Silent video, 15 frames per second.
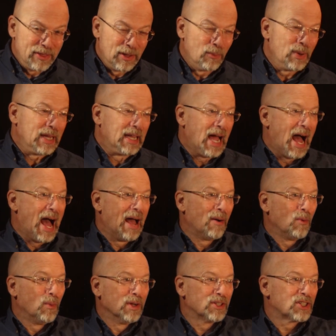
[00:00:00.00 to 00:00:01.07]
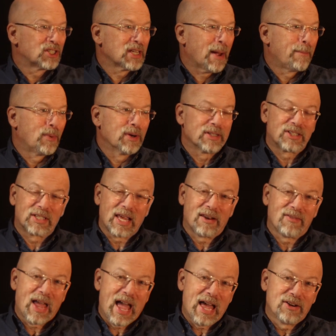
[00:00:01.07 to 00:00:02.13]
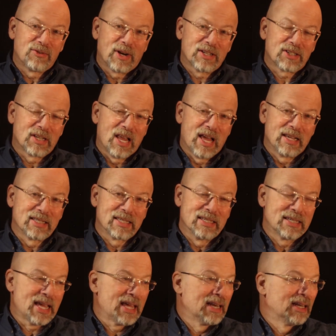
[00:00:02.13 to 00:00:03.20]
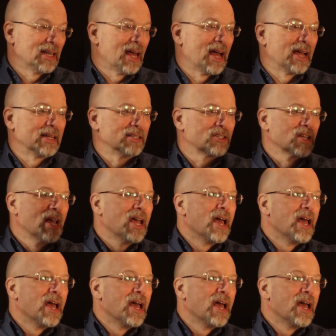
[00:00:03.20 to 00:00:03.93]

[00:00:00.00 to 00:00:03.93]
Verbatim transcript: that we got with separate set of address lines and data lines